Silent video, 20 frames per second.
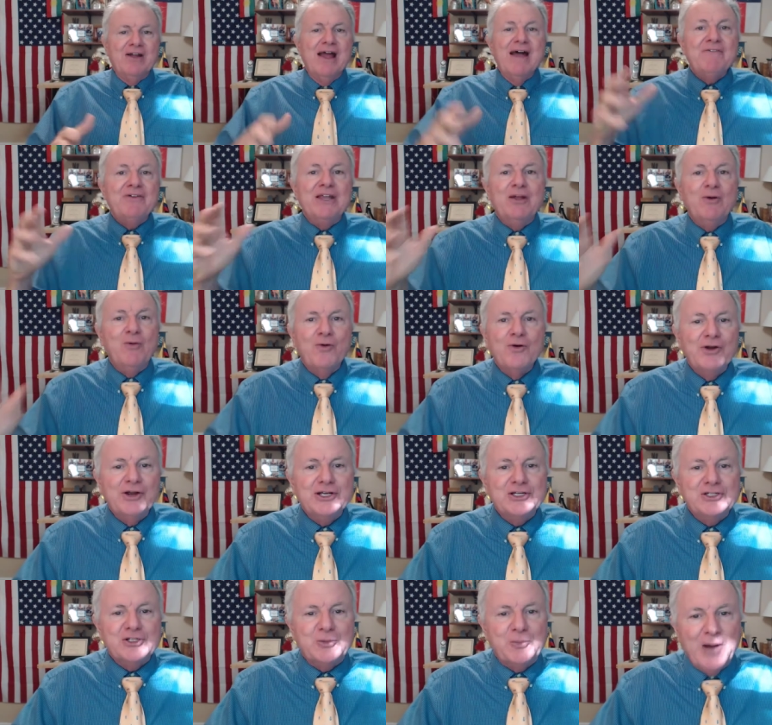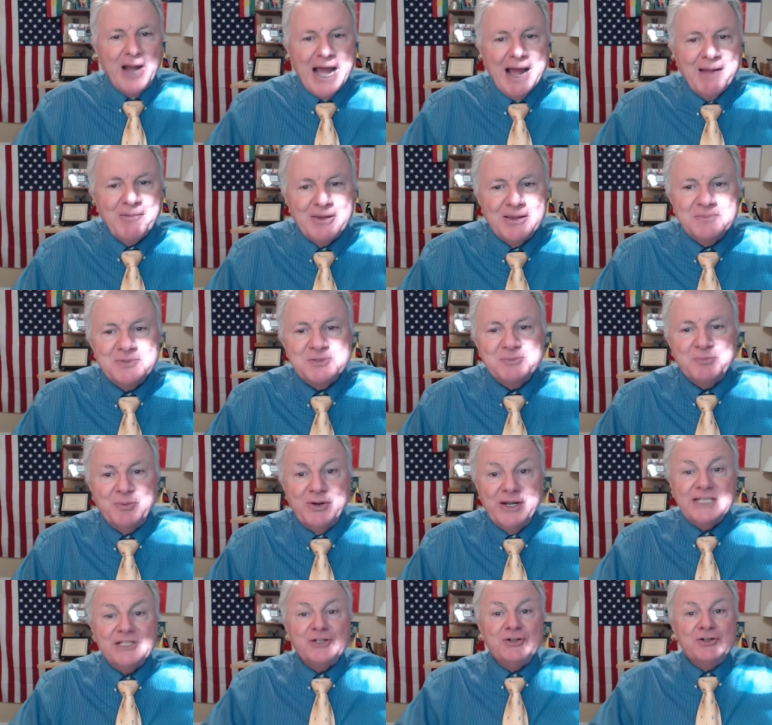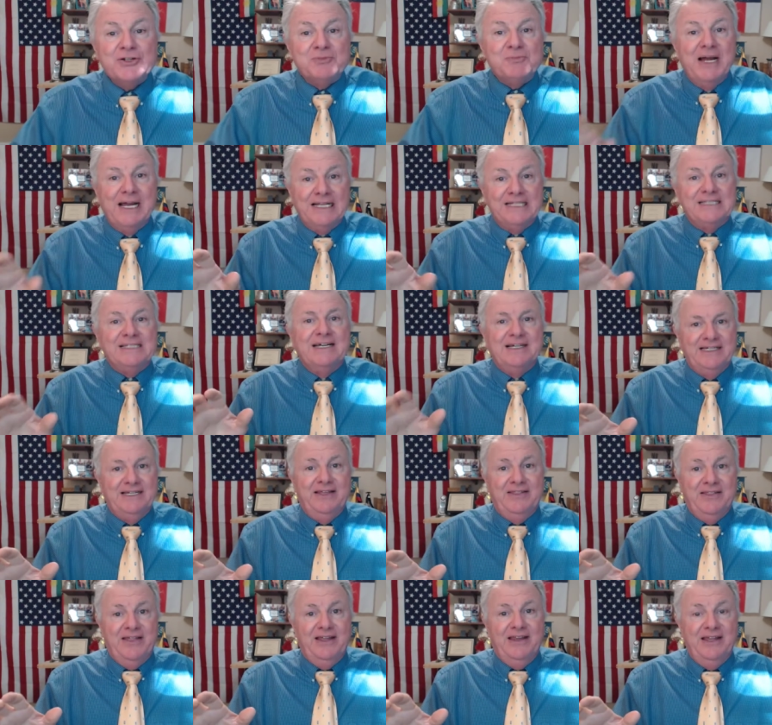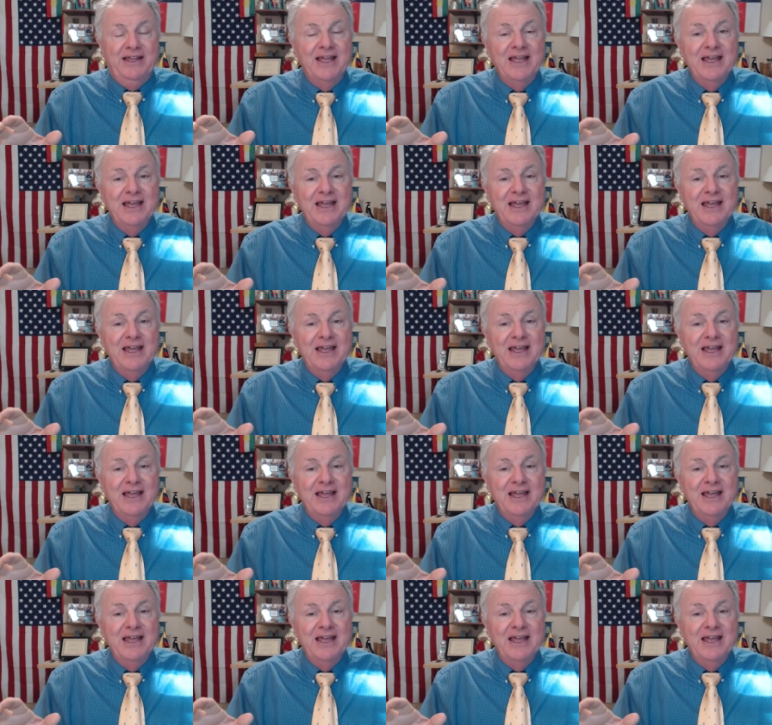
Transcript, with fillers: have any worries or problems. Preachers might tell you that he